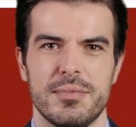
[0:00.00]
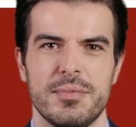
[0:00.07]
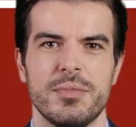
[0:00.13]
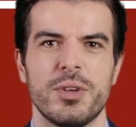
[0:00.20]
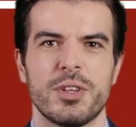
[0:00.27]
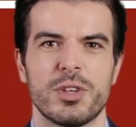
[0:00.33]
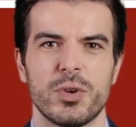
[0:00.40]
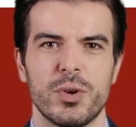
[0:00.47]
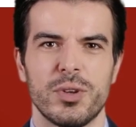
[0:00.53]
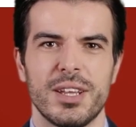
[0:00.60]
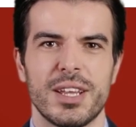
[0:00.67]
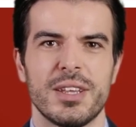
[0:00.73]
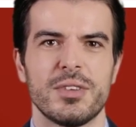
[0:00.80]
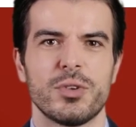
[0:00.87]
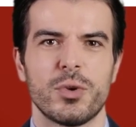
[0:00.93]
Personal
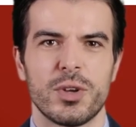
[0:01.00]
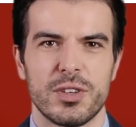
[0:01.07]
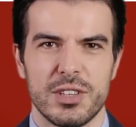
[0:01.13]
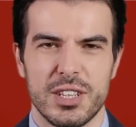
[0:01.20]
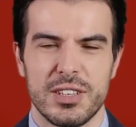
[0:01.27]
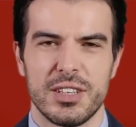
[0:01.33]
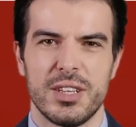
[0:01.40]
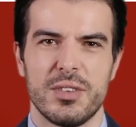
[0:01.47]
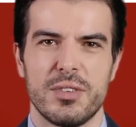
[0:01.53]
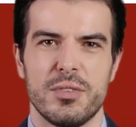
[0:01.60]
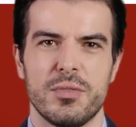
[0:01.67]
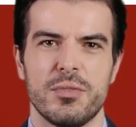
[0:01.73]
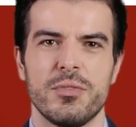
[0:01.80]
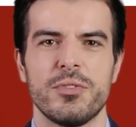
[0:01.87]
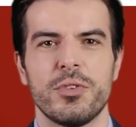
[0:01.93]
needs or assistance,
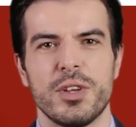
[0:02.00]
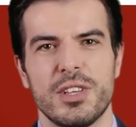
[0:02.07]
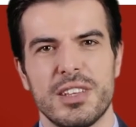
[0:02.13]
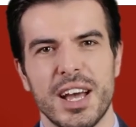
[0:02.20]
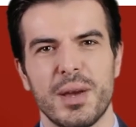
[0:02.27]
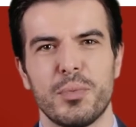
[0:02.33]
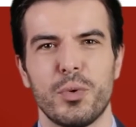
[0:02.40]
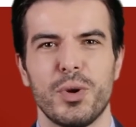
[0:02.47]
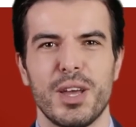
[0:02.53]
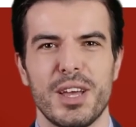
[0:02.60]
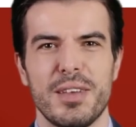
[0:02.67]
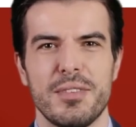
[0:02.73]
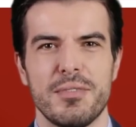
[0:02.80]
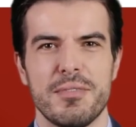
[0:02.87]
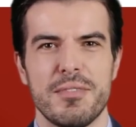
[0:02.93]
for example
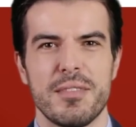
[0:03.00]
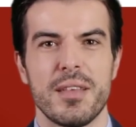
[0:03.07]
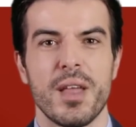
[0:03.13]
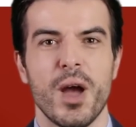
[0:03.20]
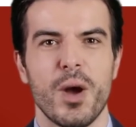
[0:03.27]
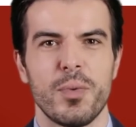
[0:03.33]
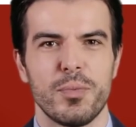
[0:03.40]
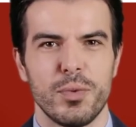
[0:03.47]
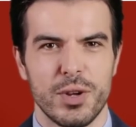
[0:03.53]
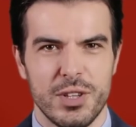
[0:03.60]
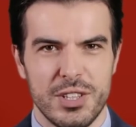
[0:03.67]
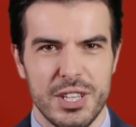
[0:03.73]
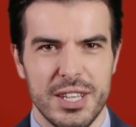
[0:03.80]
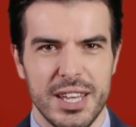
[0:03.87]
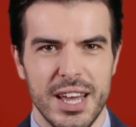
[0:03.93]
in home
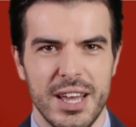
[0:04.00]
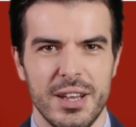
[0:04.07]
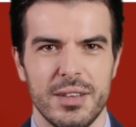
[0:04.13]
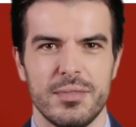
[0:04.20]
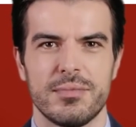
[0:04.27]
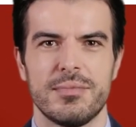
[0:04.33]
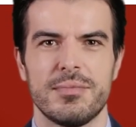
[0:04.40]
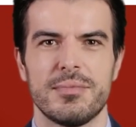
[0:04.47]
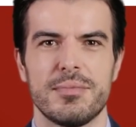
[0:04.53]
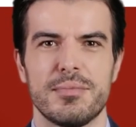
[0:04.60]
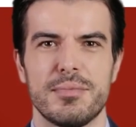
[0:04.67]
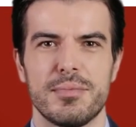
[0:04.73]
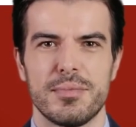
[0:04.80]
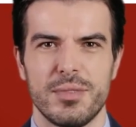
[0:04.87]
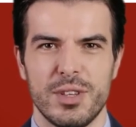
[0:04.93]
nursing care,
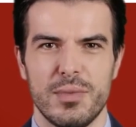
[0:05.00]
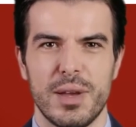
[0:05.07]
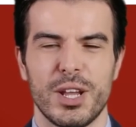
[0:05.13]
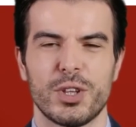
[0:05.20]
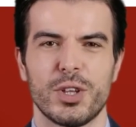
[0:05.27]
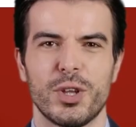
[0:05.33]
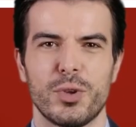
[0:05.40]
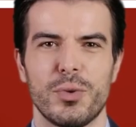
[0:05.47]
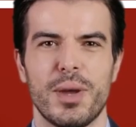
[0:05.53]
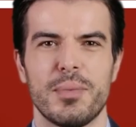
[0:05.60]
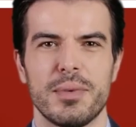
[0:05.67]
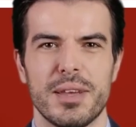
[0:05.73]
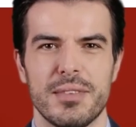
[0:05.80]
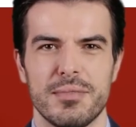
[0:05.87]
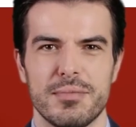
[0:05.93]
special
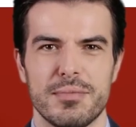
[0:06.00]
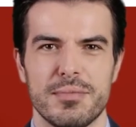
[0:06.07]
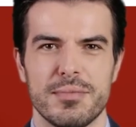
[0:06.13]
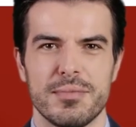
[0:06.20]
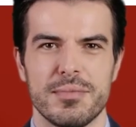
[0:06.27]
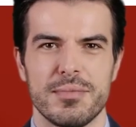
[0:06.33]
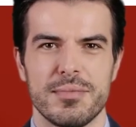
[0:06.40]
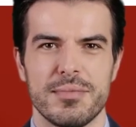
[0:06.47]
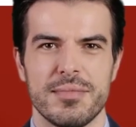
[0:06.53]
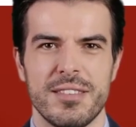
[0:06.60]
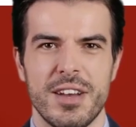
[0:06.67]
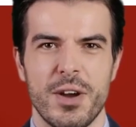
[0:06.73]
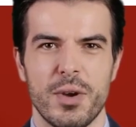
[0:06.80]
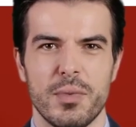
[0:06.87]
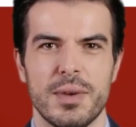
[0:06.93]
equipment,
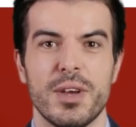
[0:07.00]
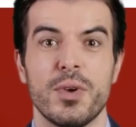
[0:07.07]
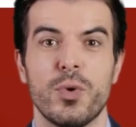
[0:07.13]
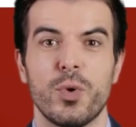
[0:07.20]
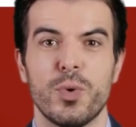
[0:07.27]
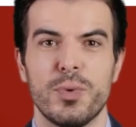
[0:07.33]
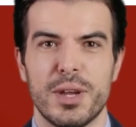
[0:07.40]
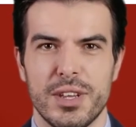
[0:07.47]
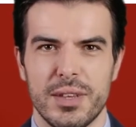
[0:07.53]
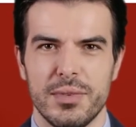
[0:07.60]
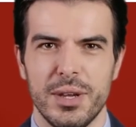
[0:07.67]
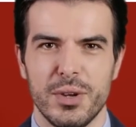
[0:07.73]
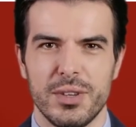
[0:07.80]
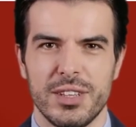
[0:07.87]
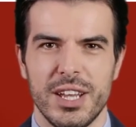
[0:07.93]
therapy or
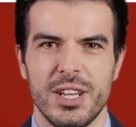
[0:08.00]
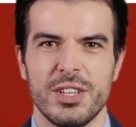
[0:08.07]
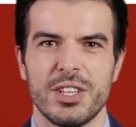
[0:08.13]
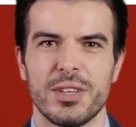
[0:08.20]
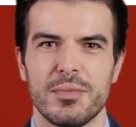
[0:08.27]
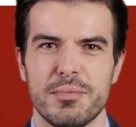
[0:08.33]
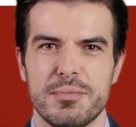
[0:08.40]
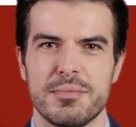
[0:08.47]
rehabilitation.